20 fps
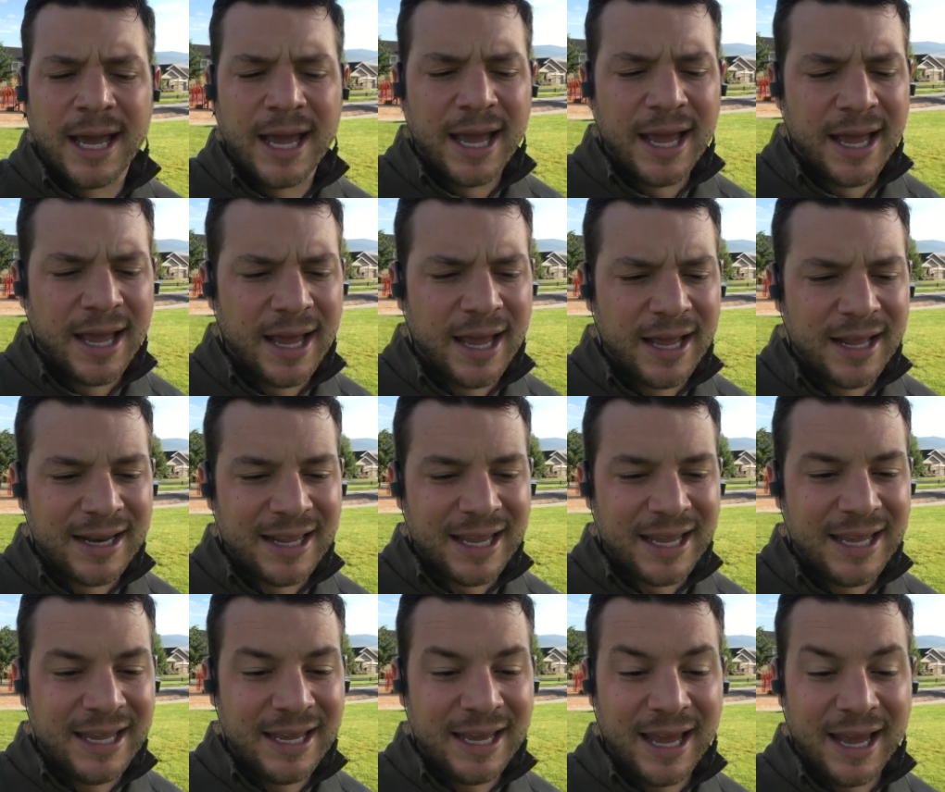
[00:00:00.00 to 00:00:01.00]
And
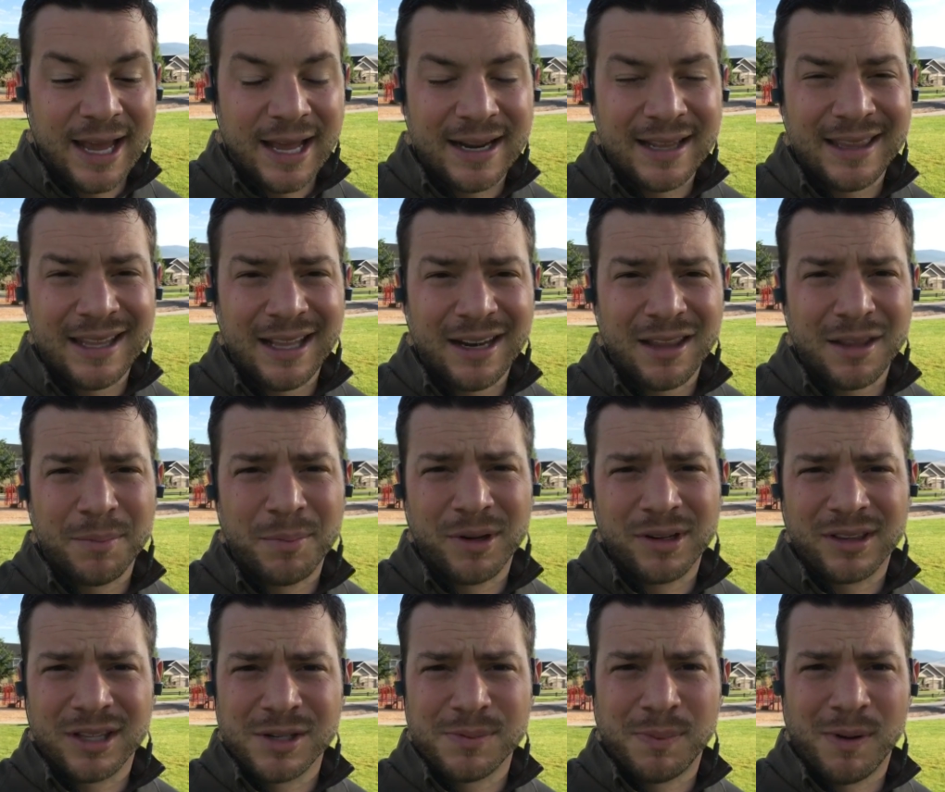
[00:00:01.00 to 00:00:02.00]
he had in the end of the
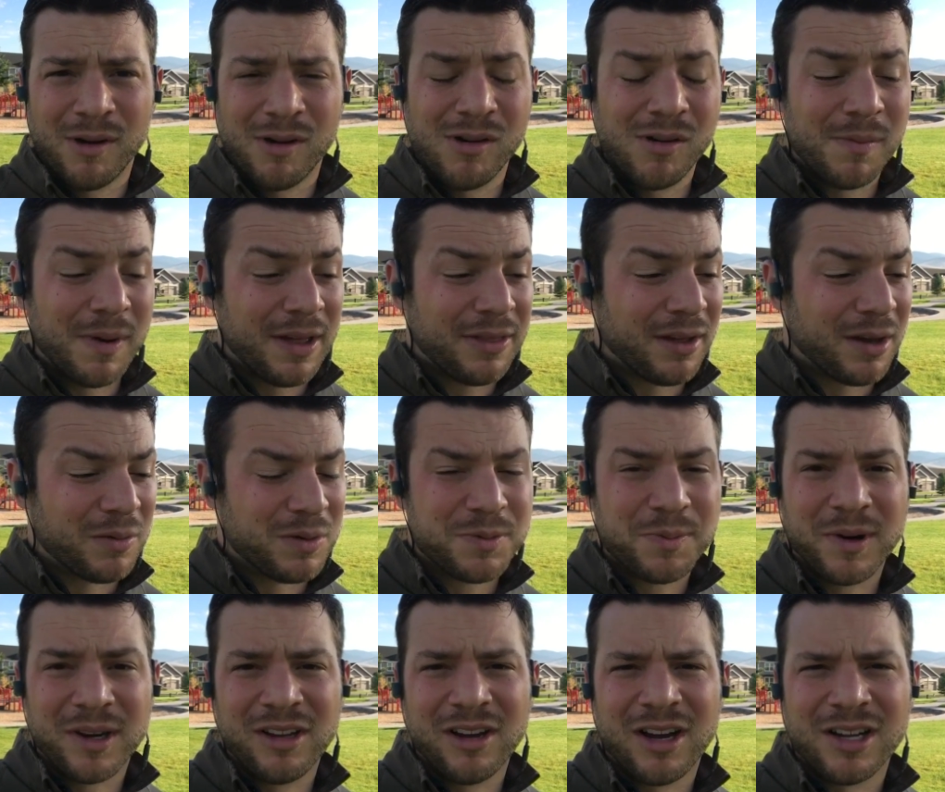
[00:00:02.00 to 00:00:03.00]
book this poem I thought was
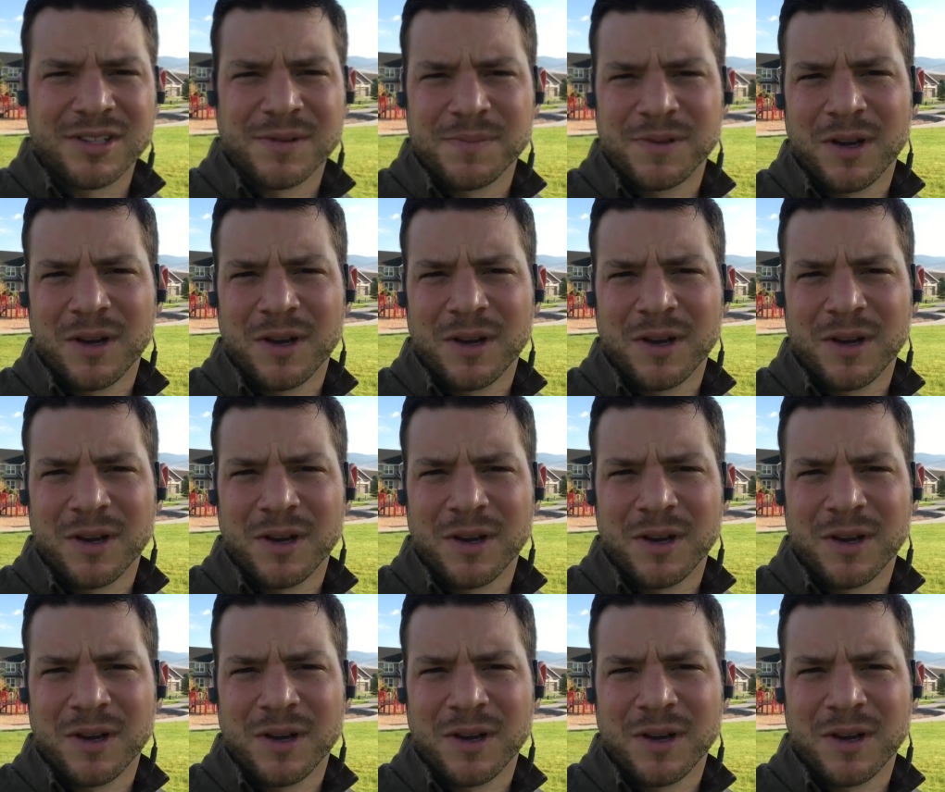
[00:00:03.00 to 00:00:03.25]
pretty awesome.